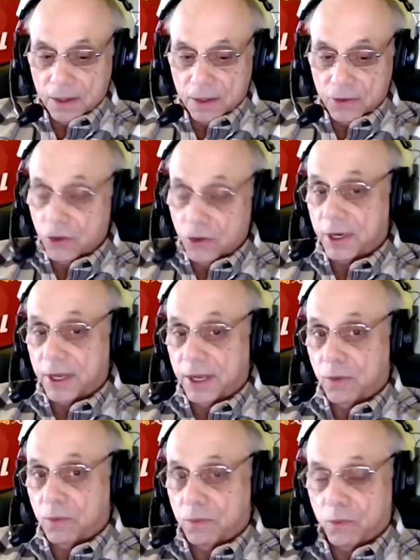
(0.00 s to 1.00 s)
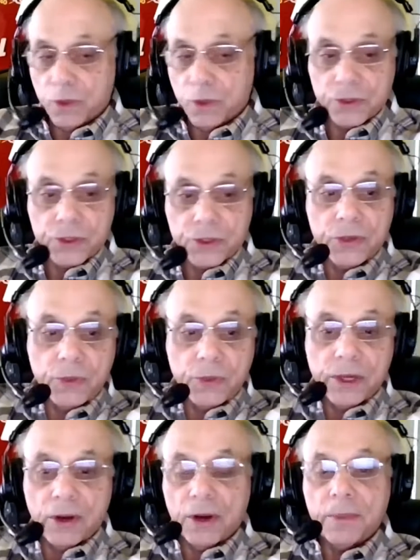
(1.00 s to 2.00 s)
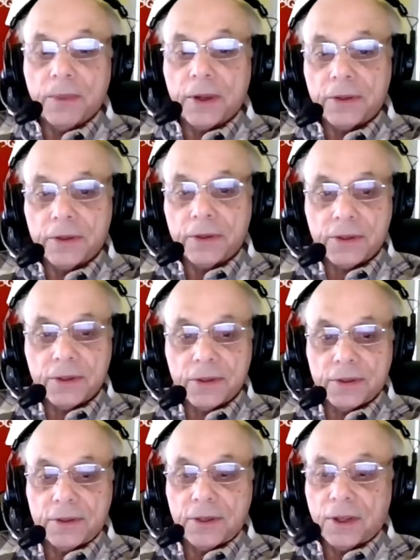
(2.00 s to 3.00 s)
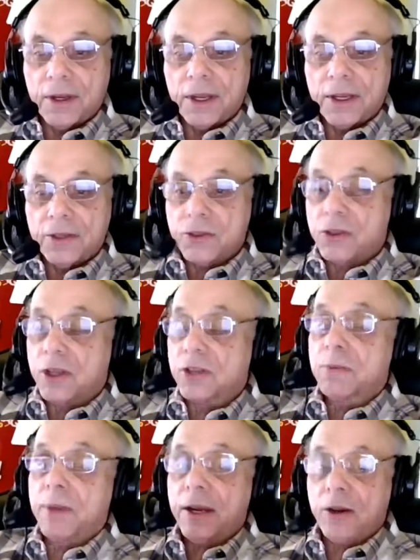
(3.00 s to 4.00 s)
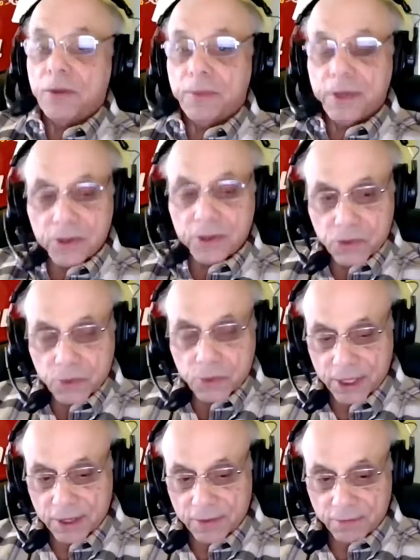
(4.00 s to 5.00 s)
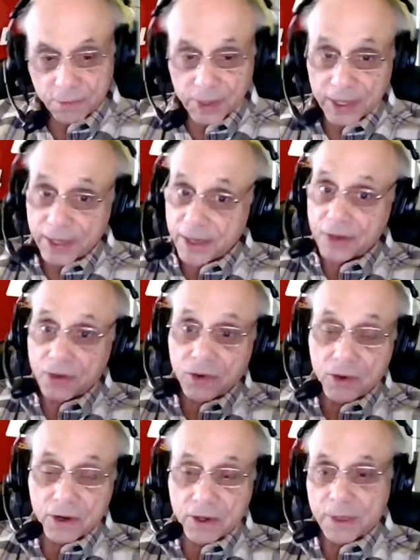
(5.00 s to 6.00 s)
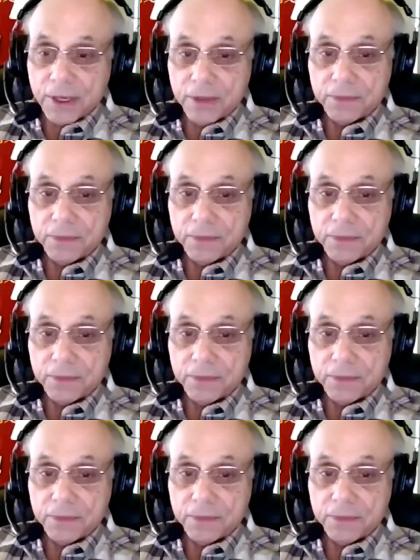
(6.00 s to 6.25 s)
you're going to get worse than we are, but nonetheless, doesn't matter because we have plenty to talk about.